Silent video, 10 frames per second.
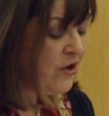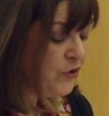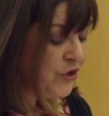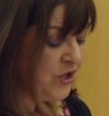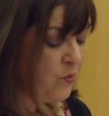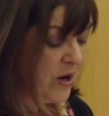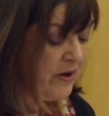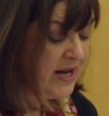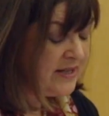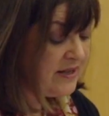constant
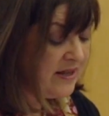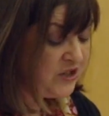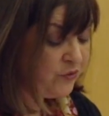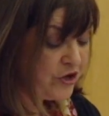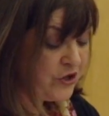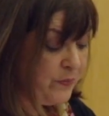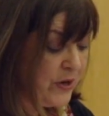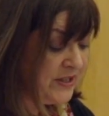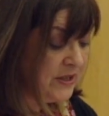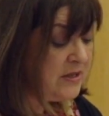worry is that this Russian
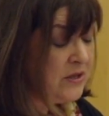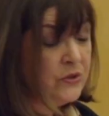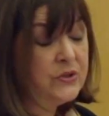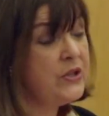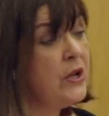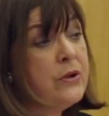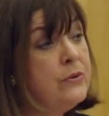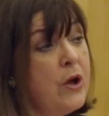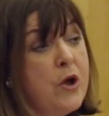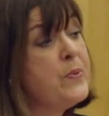president, who
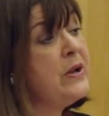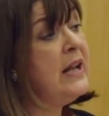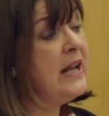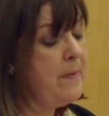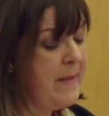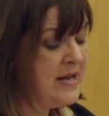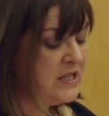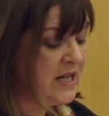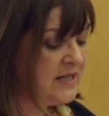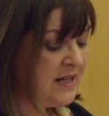so openly lamented